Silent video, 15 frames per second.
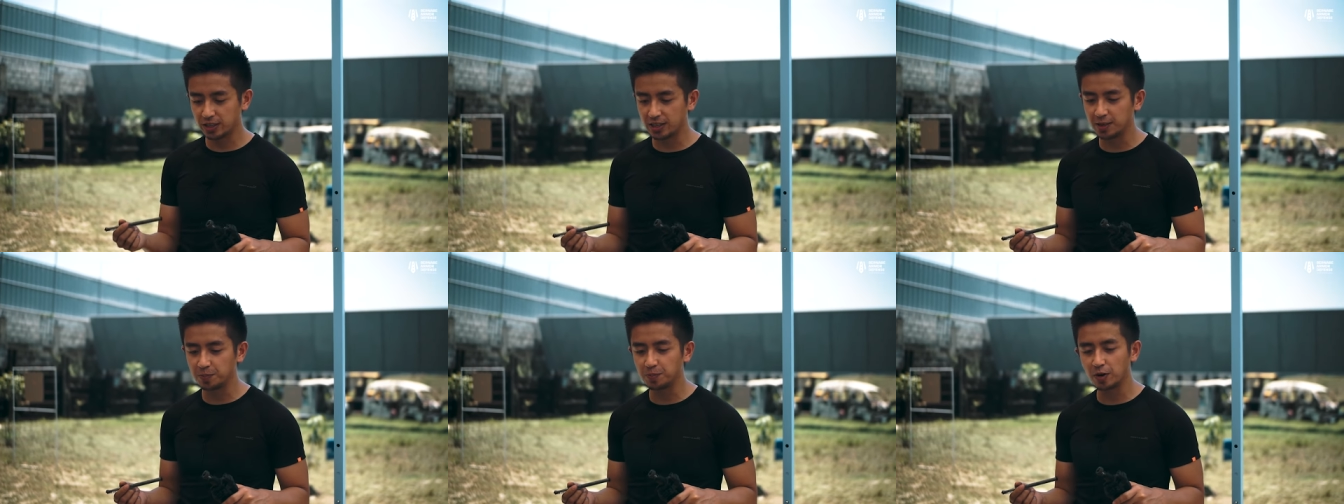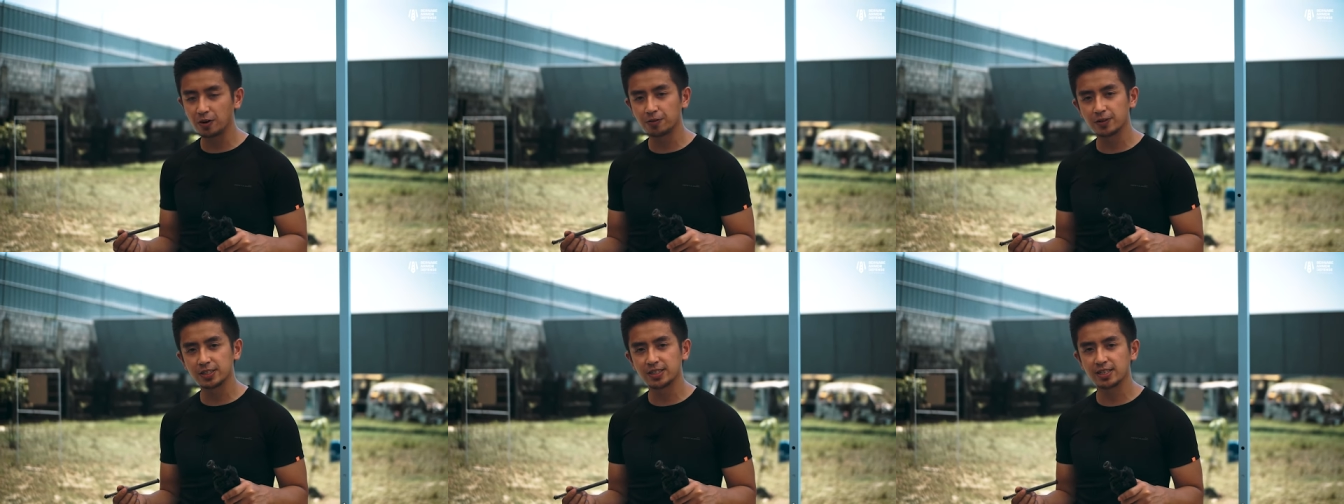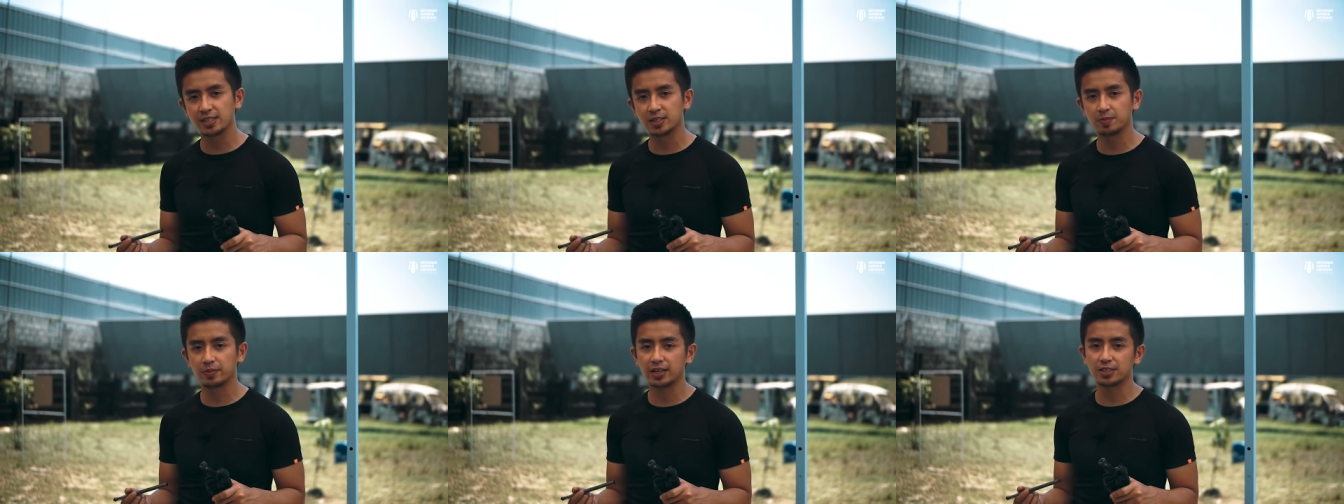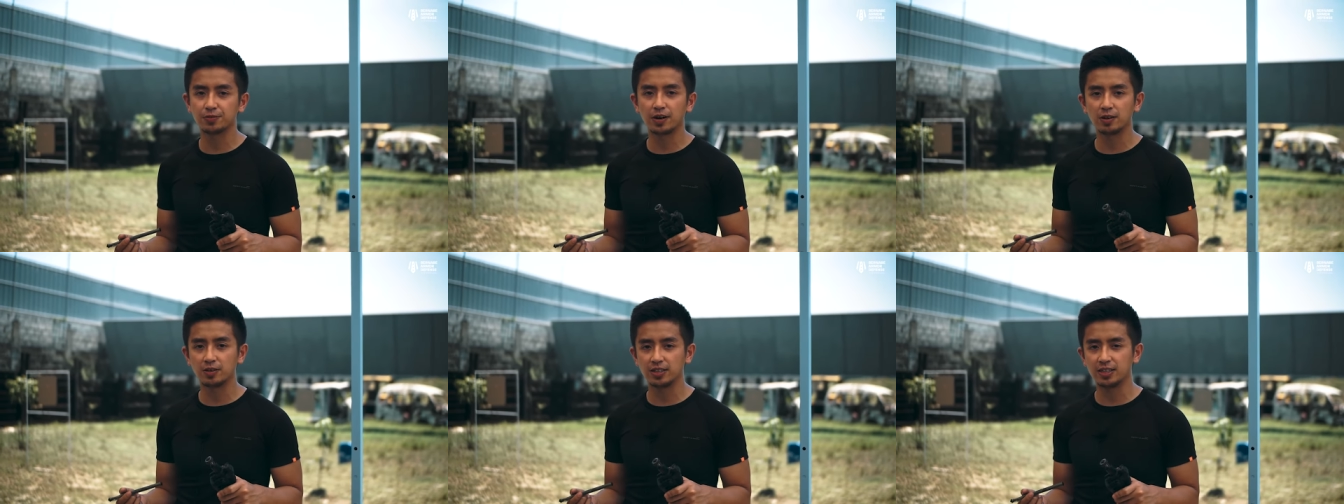the buffer system that's
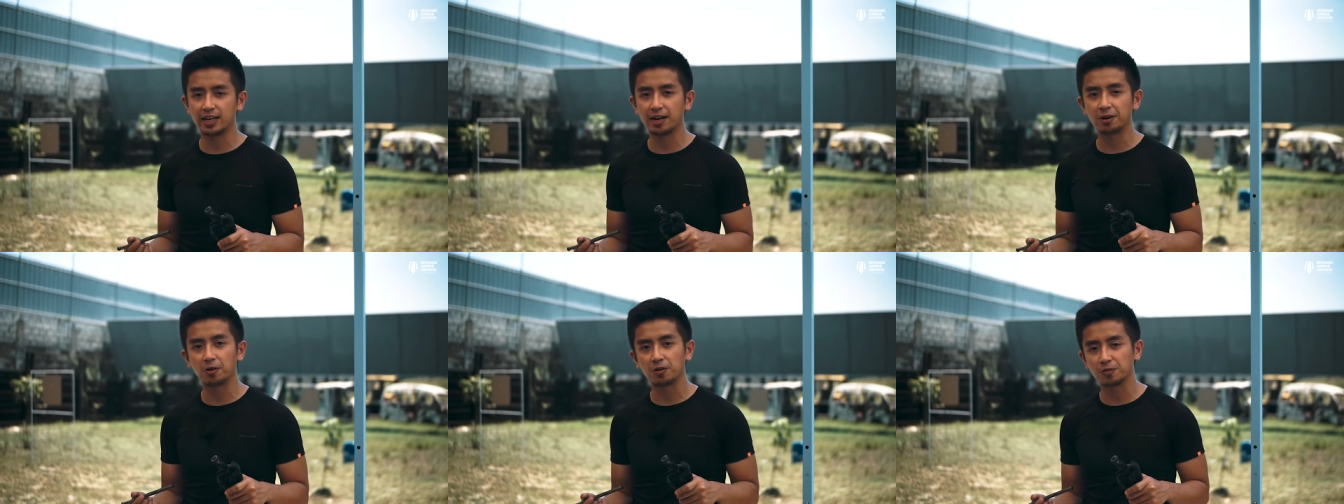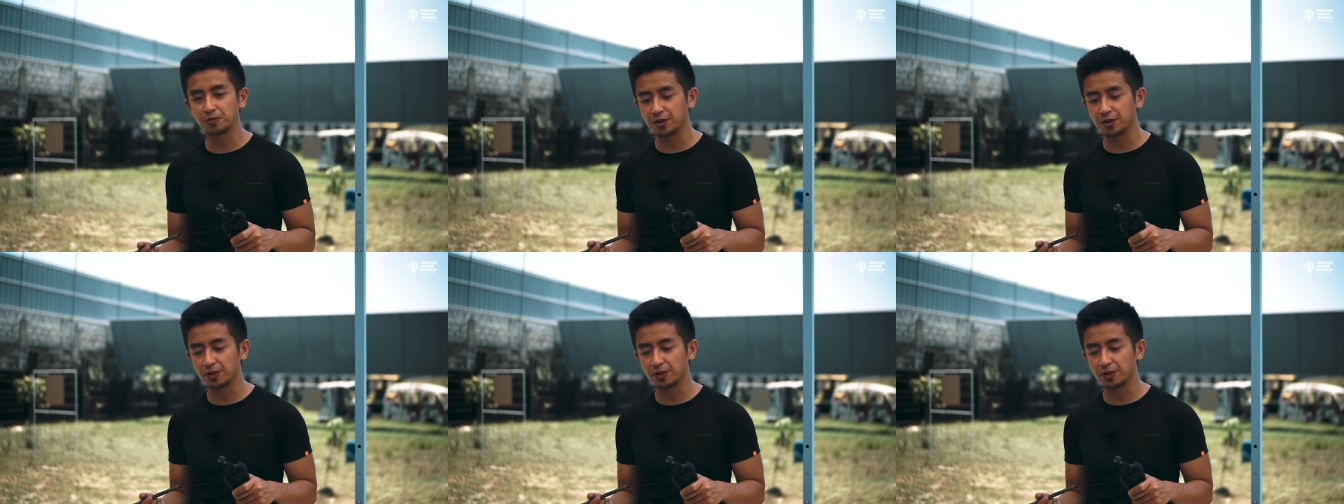found in A R